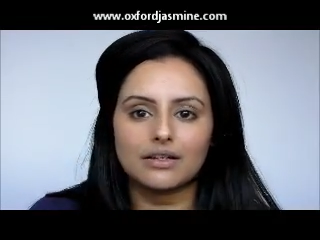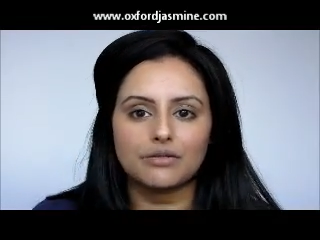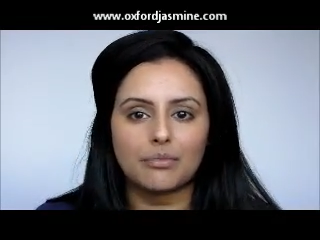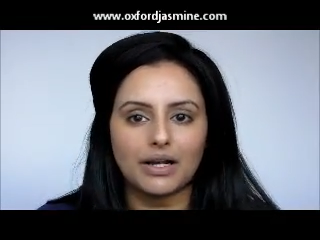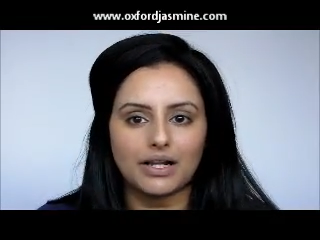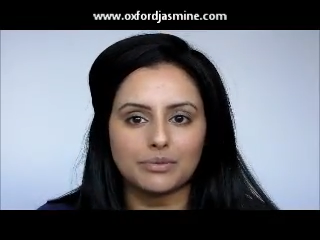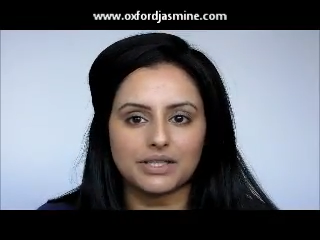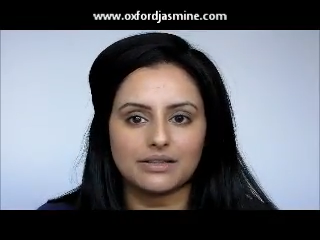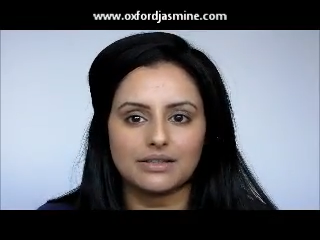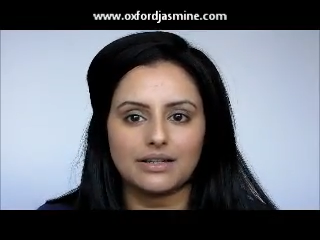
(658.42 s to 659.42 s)
of my
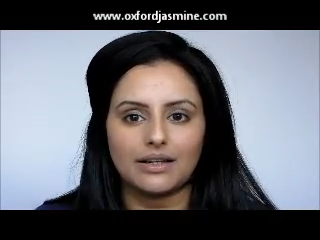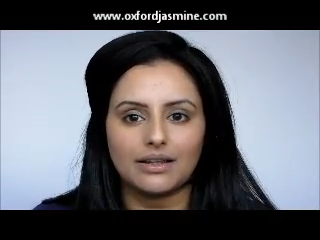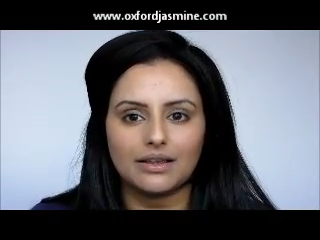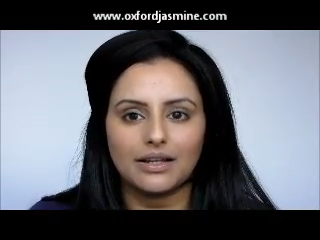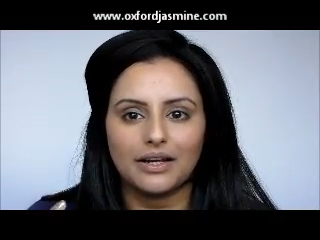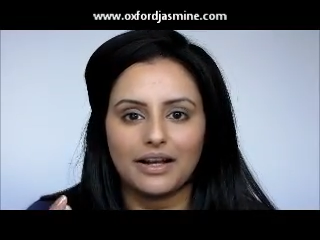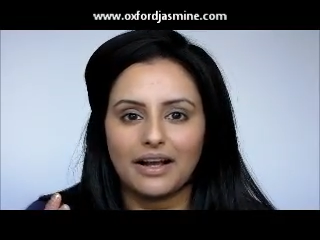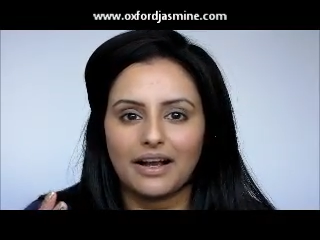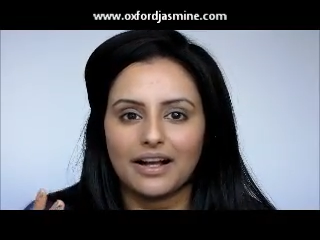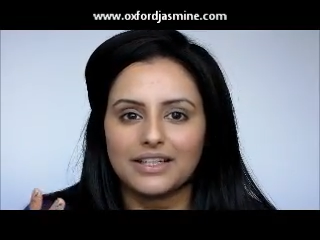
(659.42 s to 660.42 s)
lips underneath.
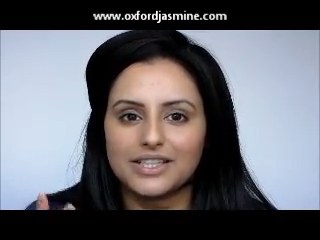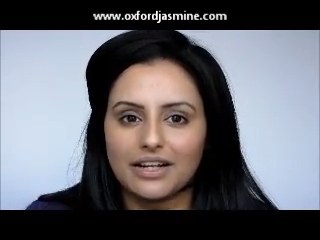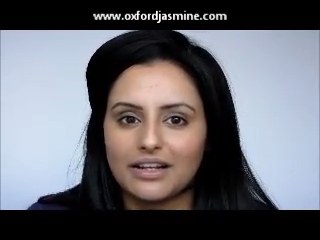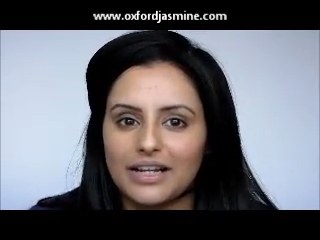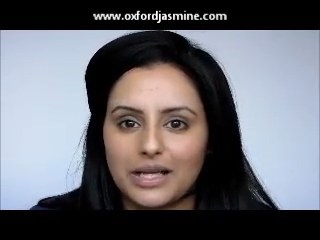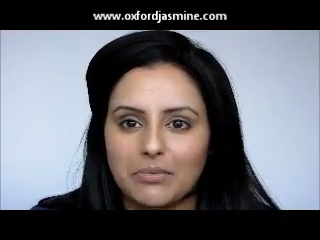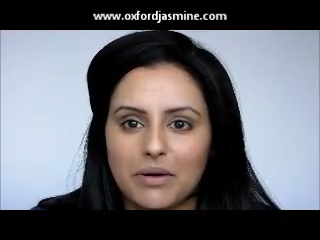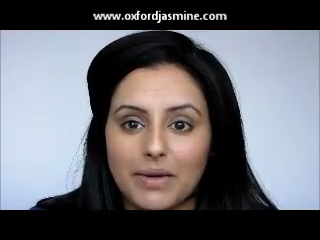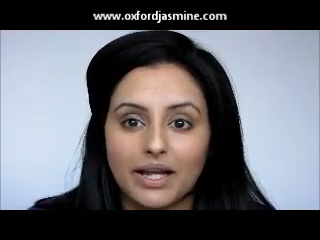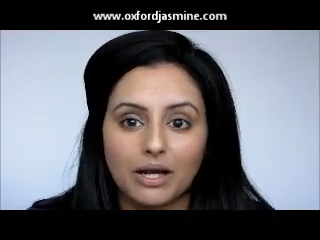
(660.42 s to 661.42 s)
Suddenly
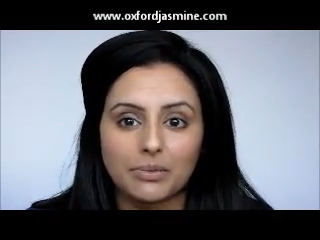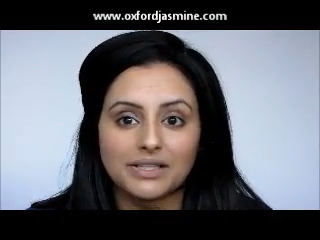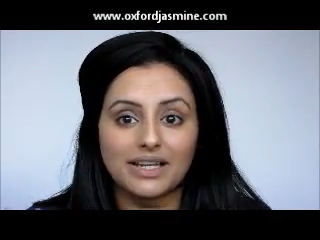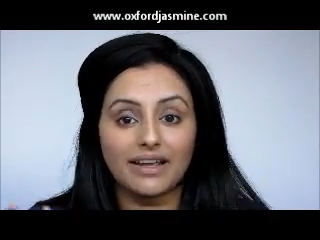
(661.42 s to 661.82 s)
my makeup is